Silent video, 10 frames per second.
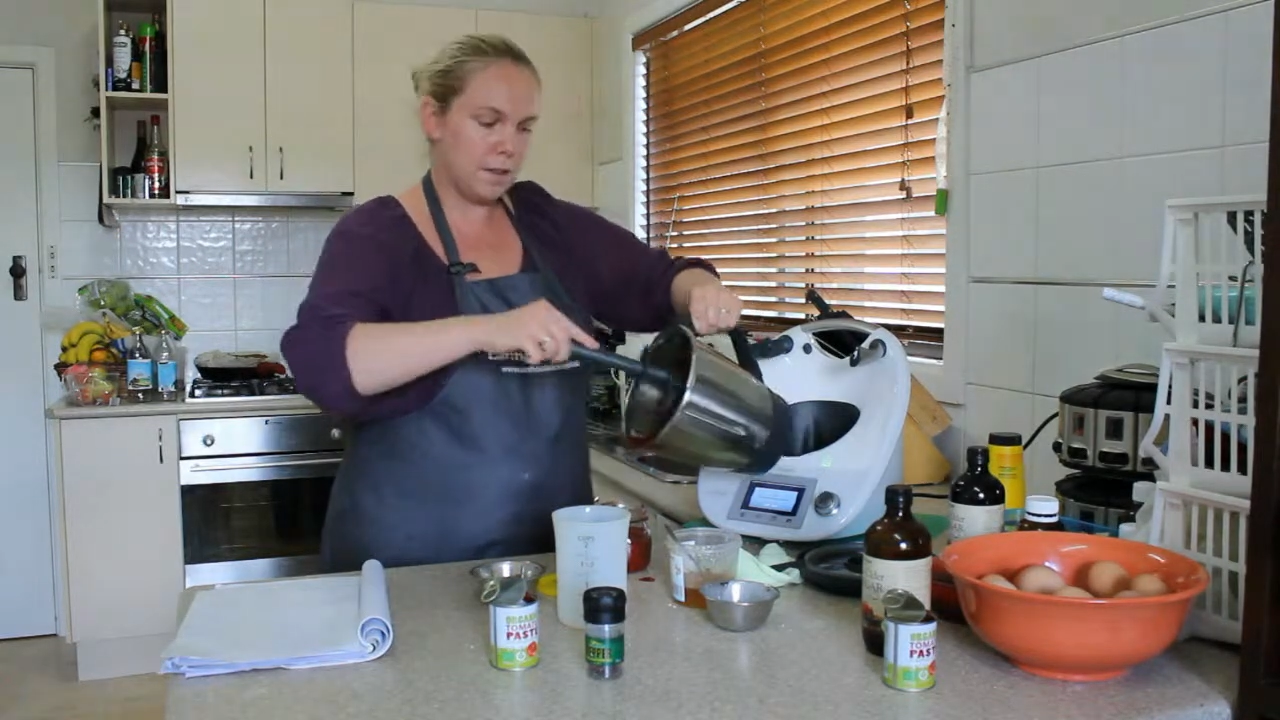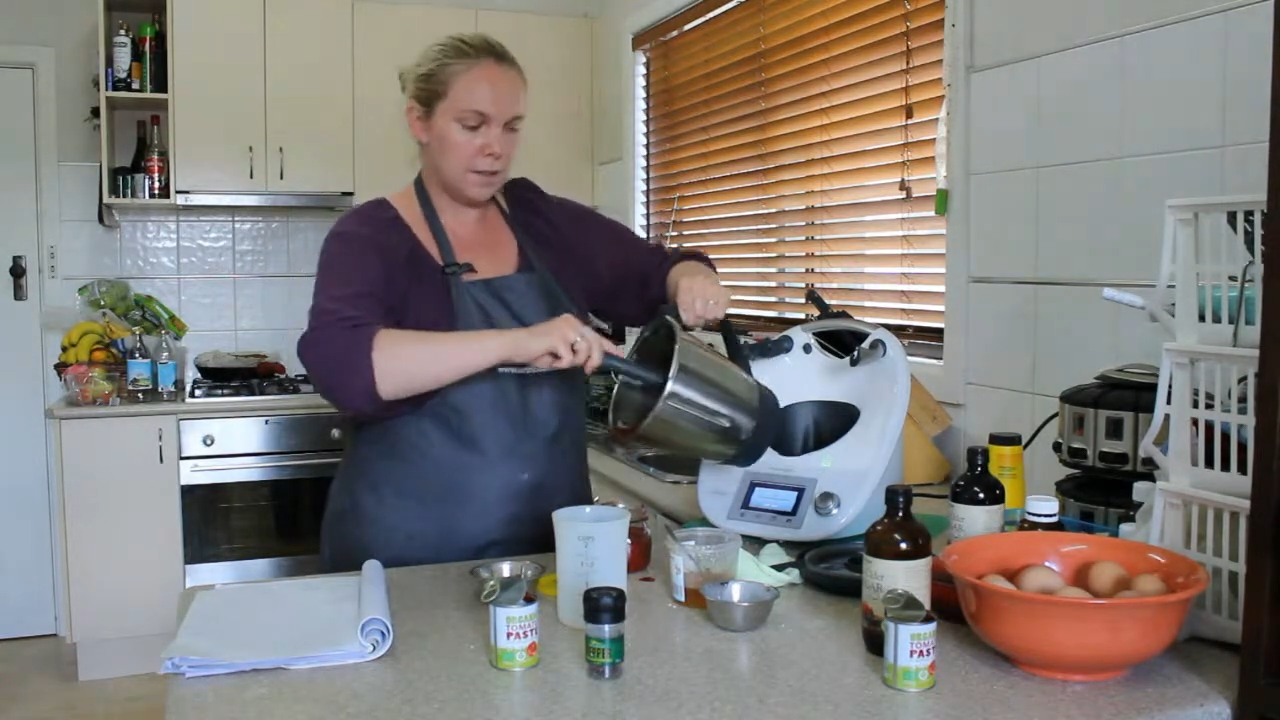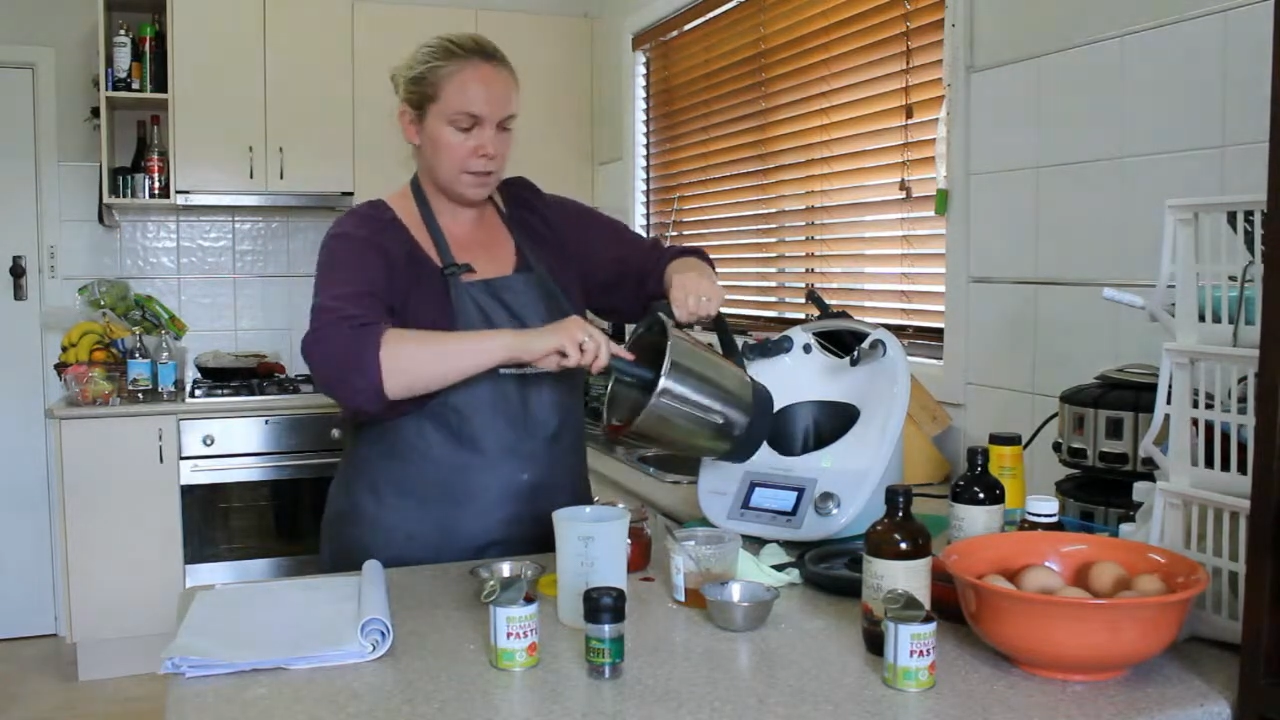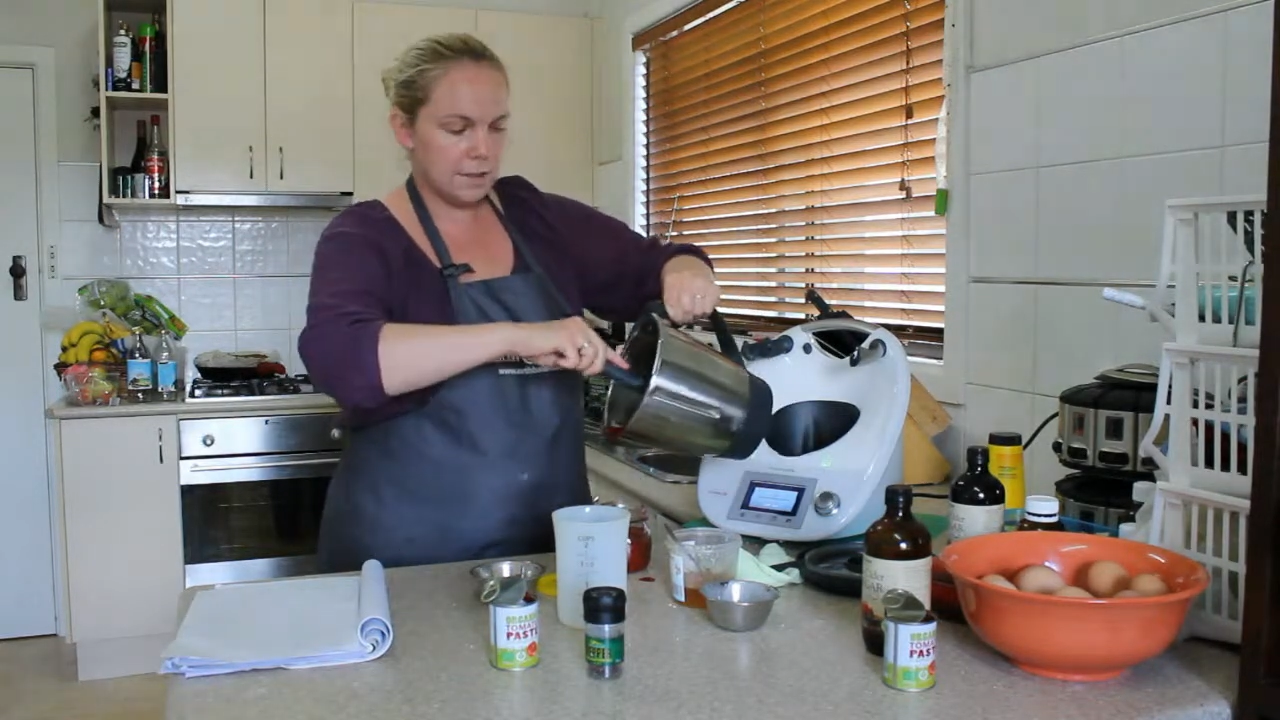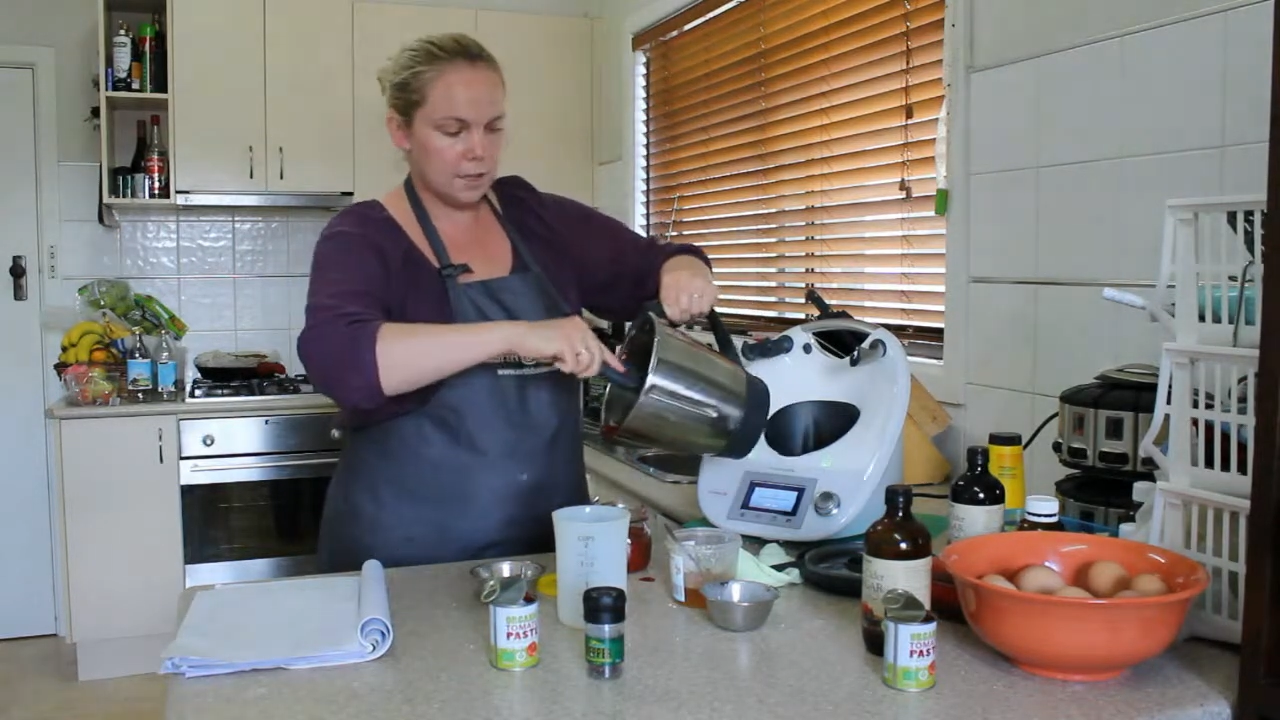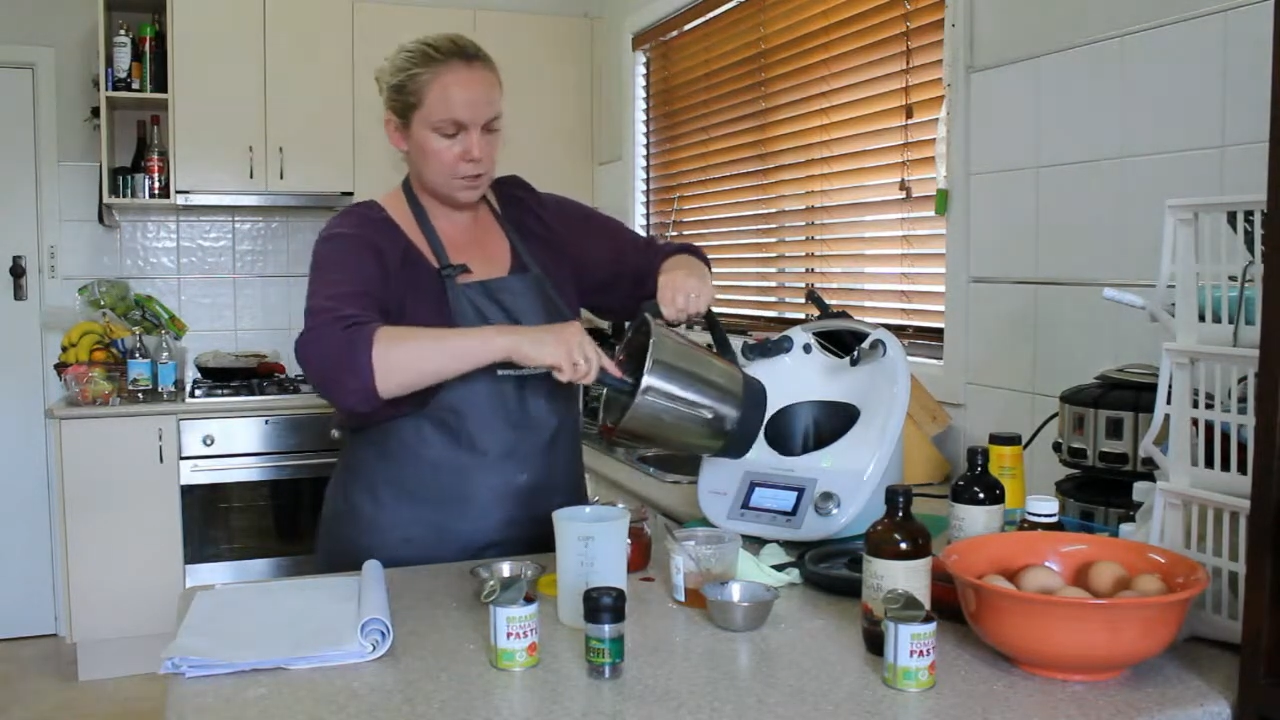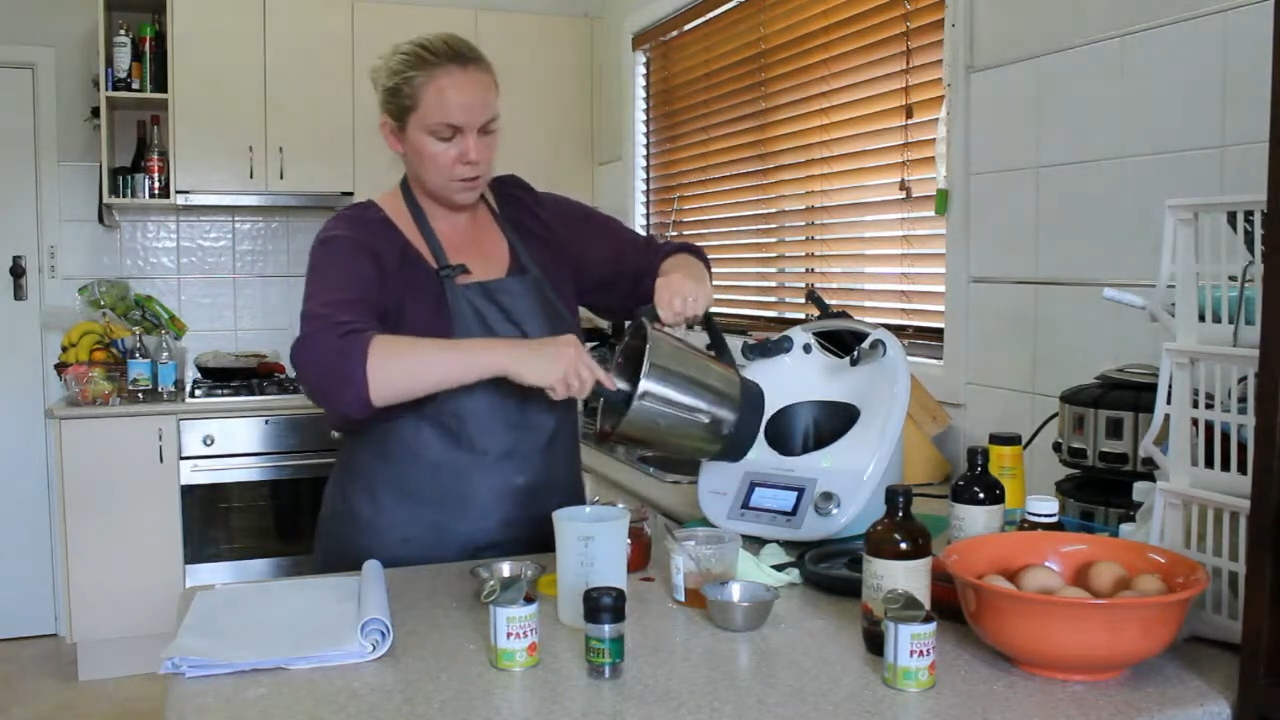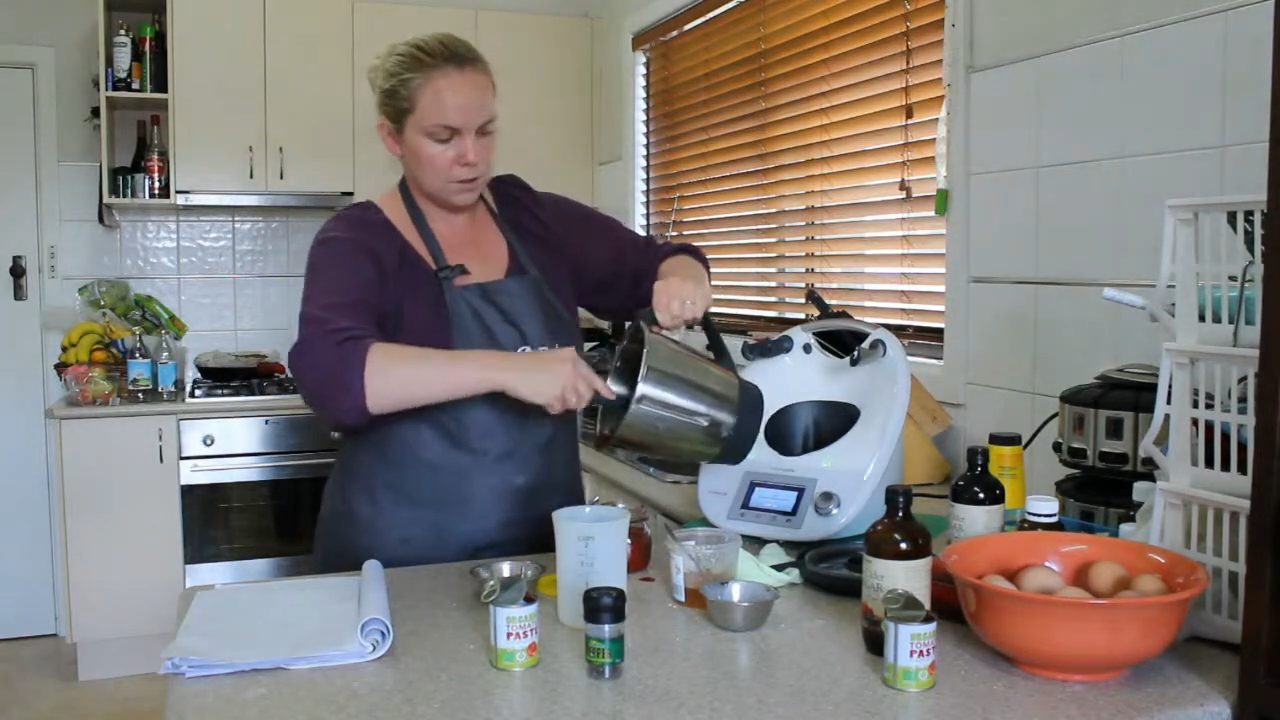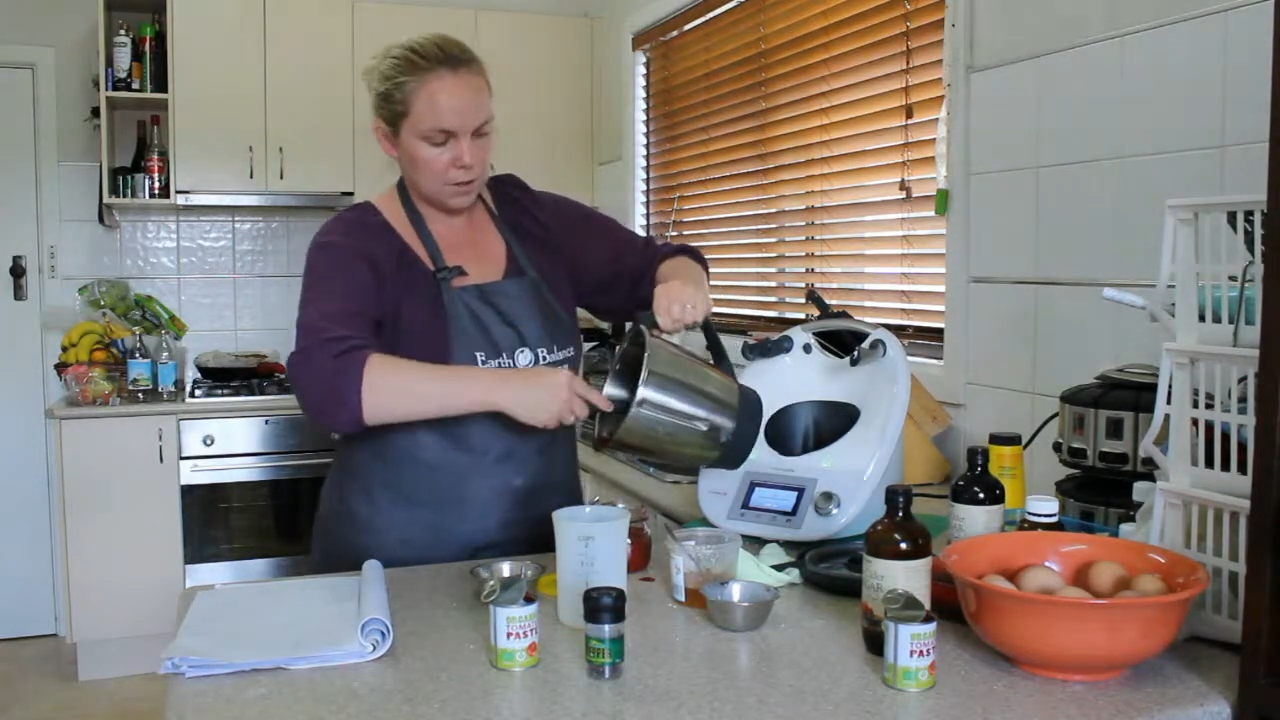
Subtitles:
things that you just